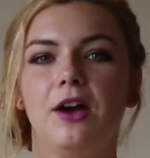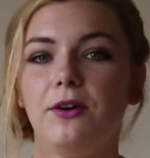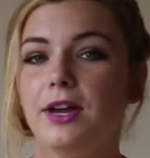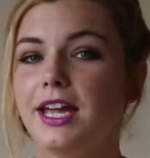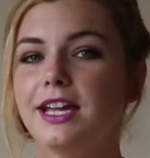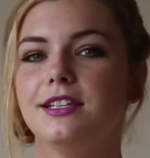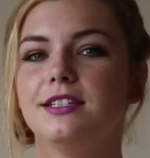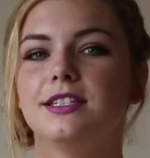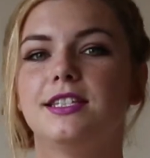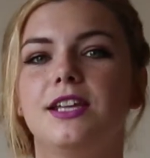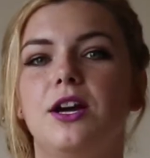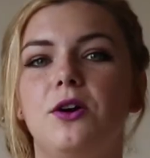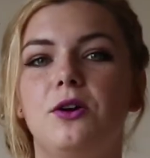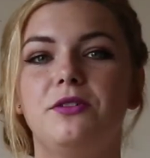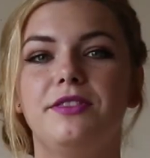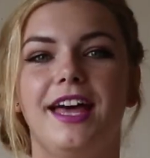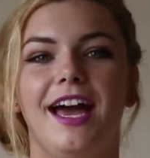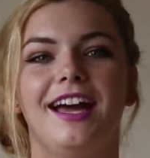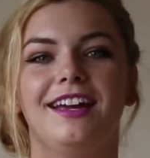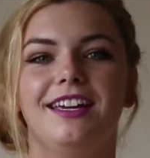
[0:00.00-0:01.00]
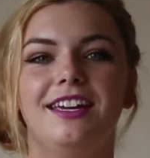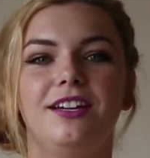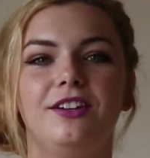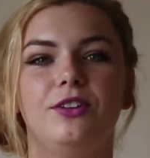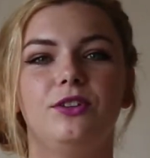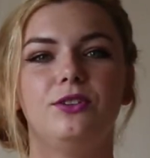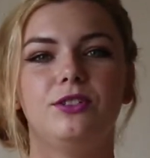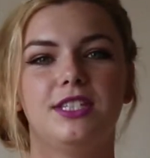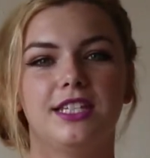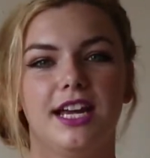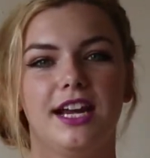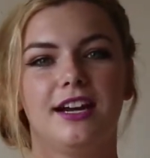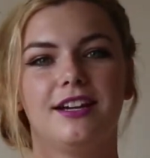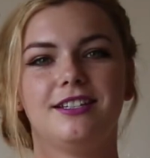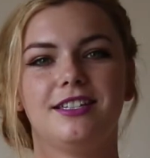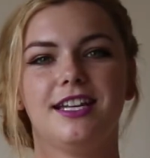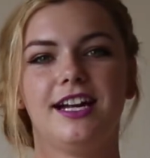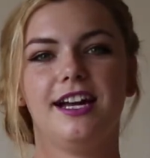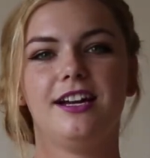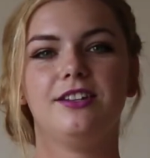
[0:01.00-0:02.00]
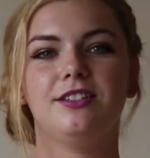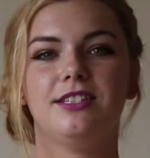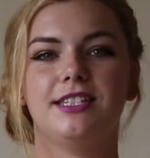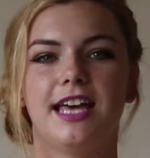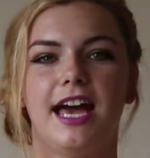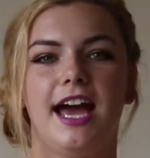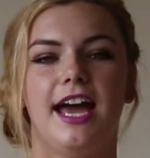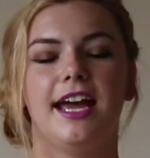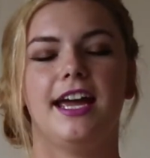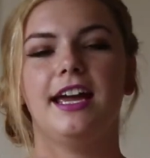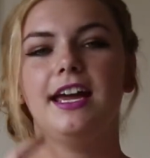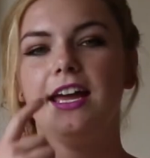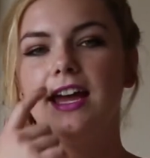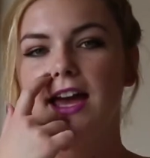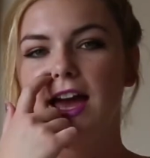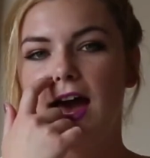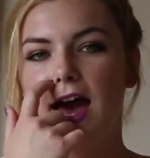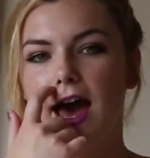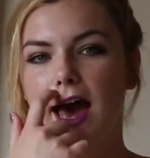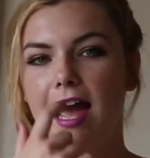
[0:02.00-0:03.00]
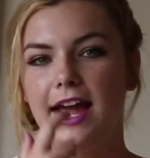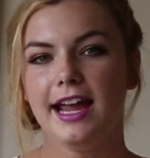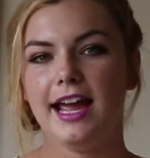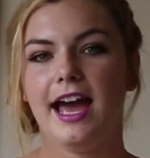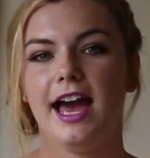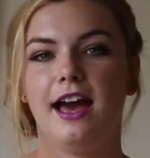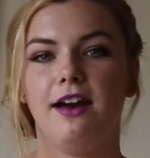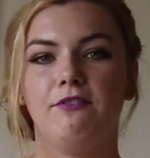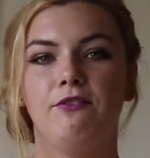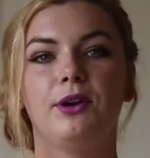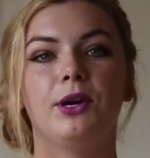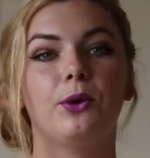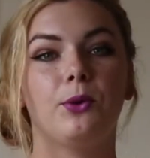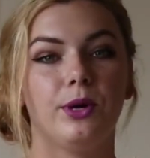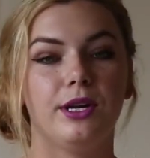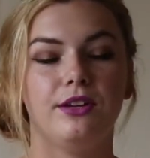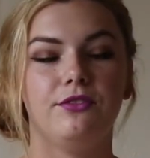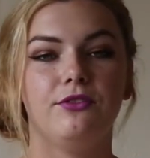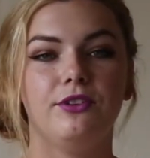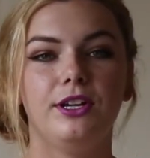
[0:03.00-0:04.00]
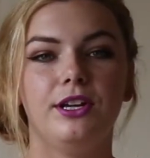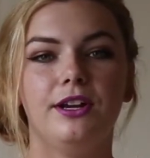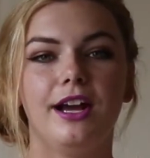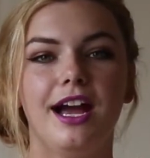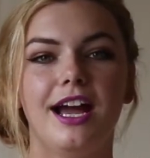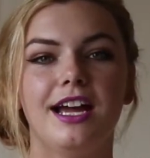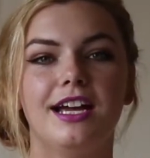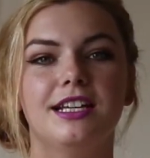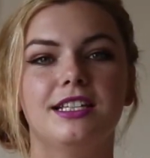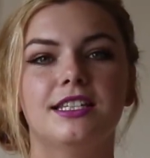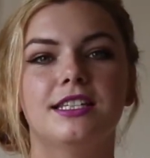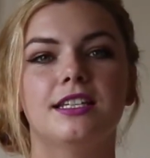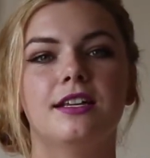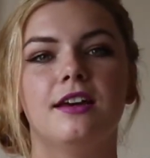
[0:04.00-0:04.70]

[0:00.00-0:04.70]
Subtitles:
Okay, so that concludes the hairstyles that I have recorded for you guys.